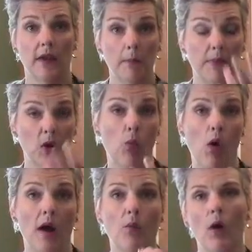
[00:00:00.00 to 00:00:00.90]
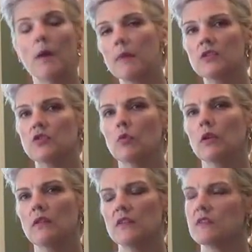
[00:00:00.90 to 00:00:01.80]
that big why am I
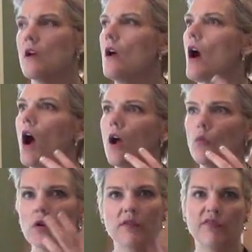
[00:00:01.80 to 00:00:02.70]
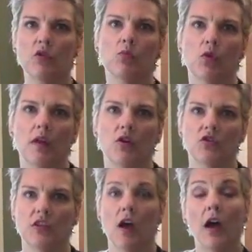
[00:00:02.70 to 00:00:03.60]
doing this? I want to feel more
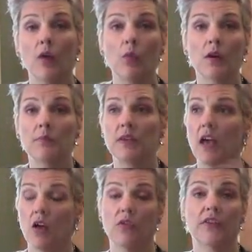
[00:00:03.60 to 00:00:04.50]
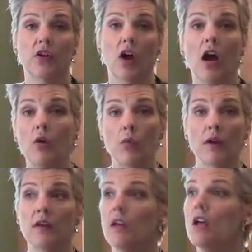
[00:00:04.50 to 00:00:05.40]
energy. I want to be healthier. I
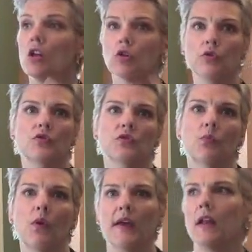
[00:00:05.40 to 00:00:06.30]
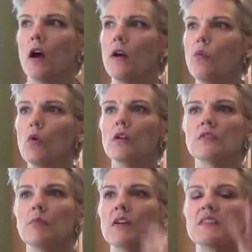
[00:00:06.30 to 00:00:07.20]
want to lose some weight. I
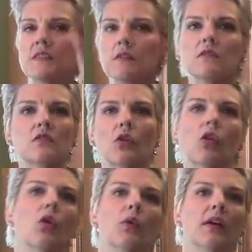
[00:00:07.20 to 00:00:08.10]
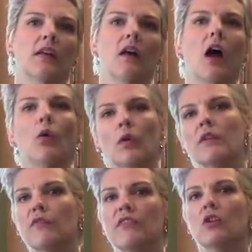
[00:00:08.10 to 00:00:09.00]
want my skin to glow again. I want
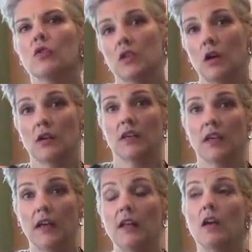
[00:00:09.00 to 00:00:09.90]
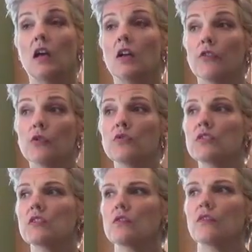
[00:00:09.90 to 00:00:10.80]
to feel young again. Those
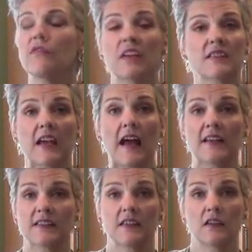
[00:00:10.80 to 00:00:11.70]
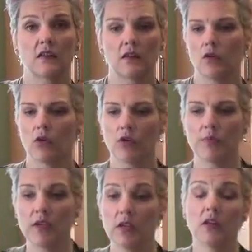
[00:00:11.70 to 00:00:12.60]
things are fantastic. You know, it could
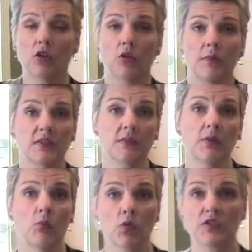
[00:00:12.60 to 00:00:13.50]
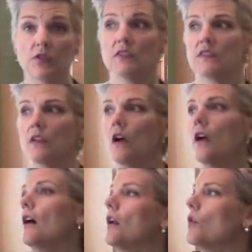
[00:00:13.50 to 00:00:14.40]
be something more serious, like
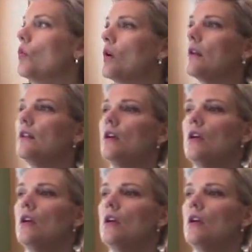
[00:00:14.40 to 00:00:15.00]
I don't want